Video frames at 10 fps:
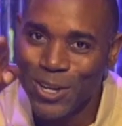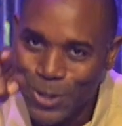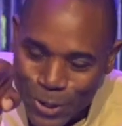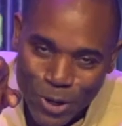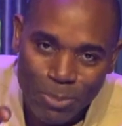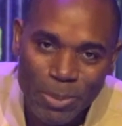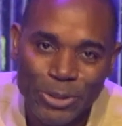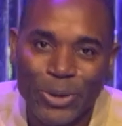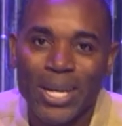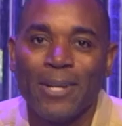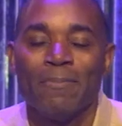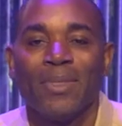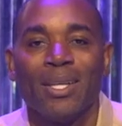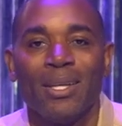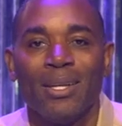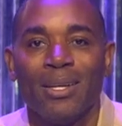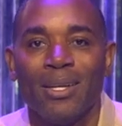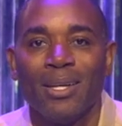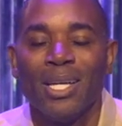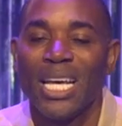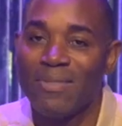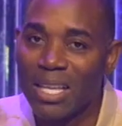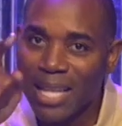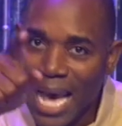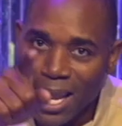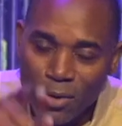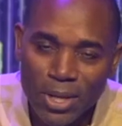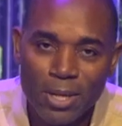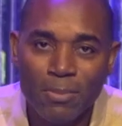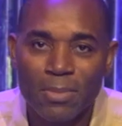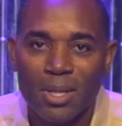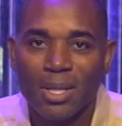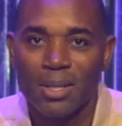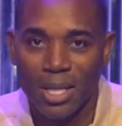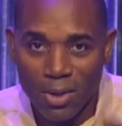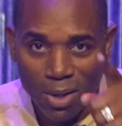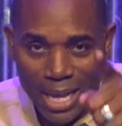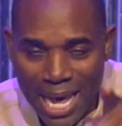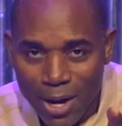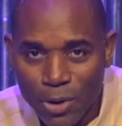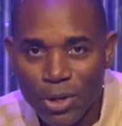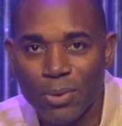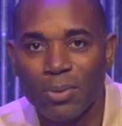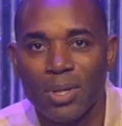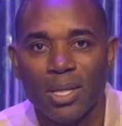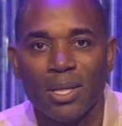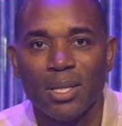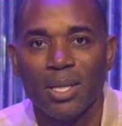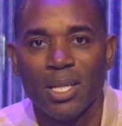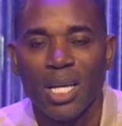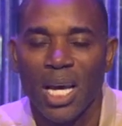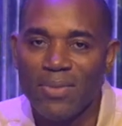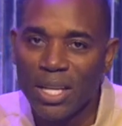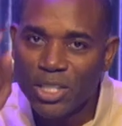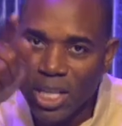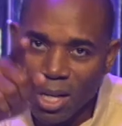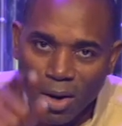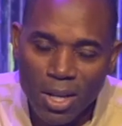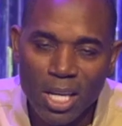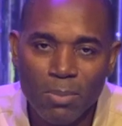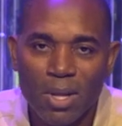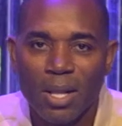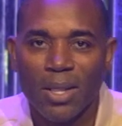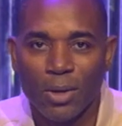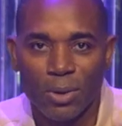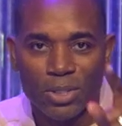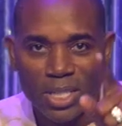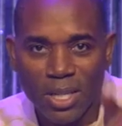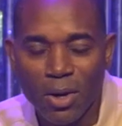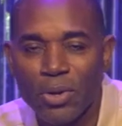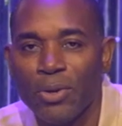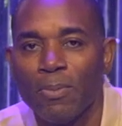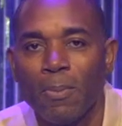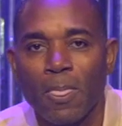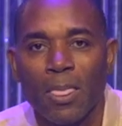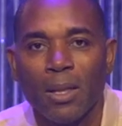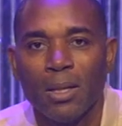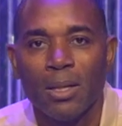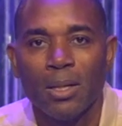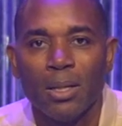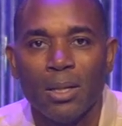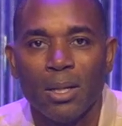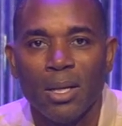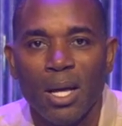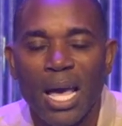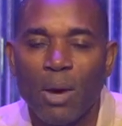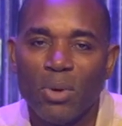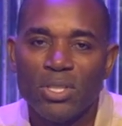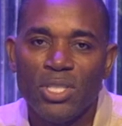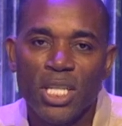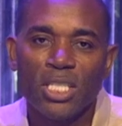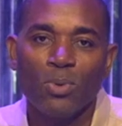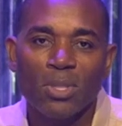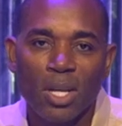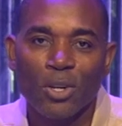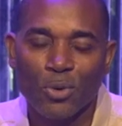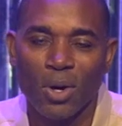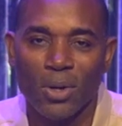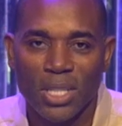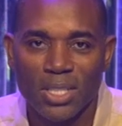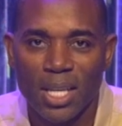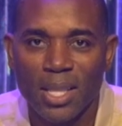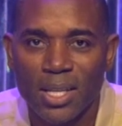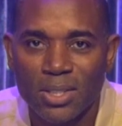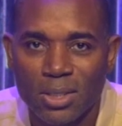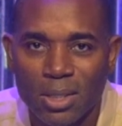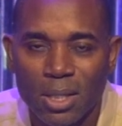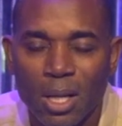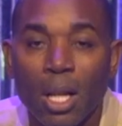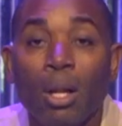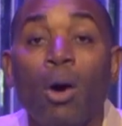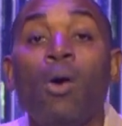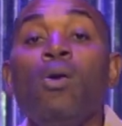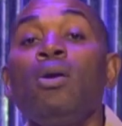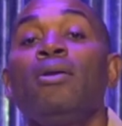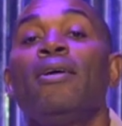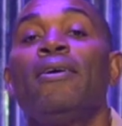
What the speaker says: you're going to be betrayed. If they lied on him, they're going to lie on you. If they cheated on him, they're going to cheat on you. And when Jesus was on the cross, he said this, Lord,